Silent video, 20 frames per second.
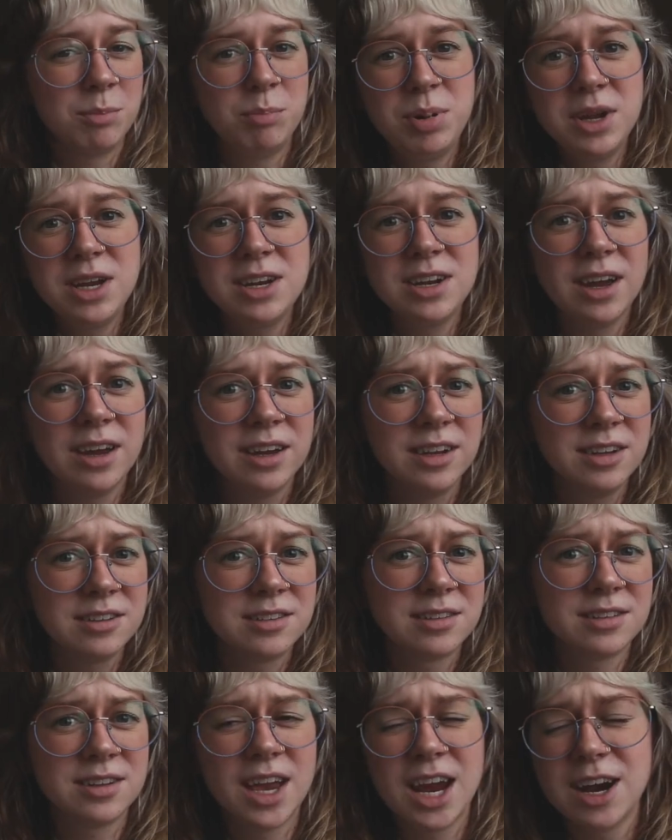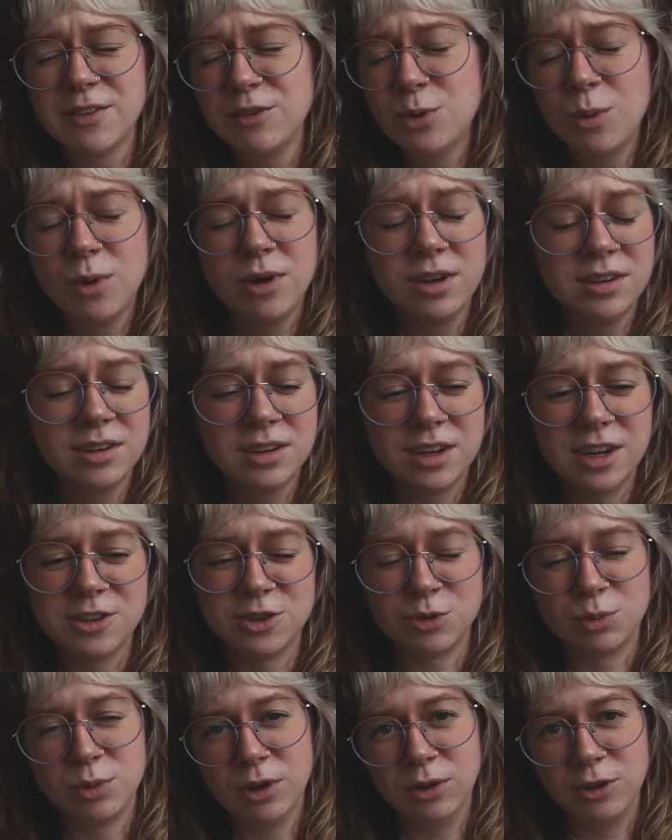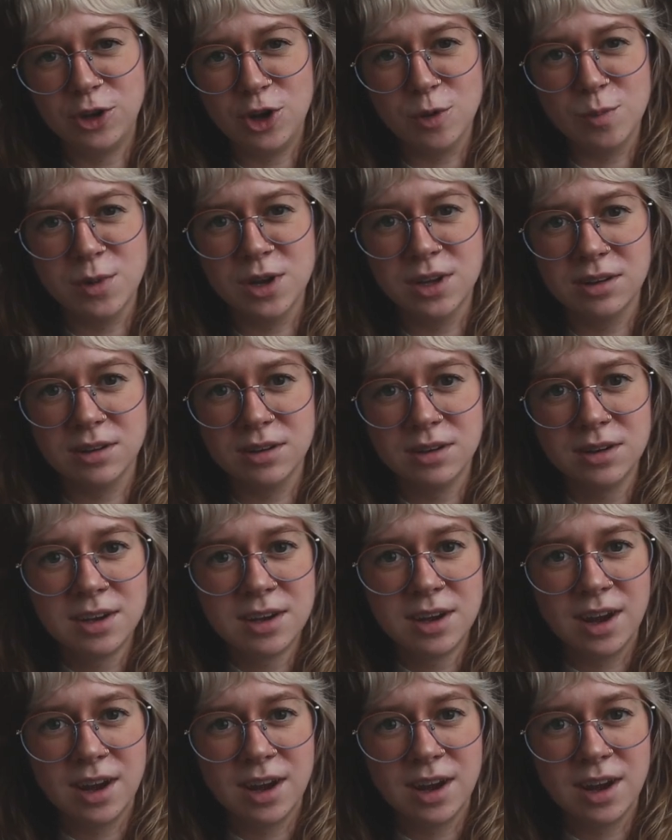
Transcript: Be nice. Everyone is a real human.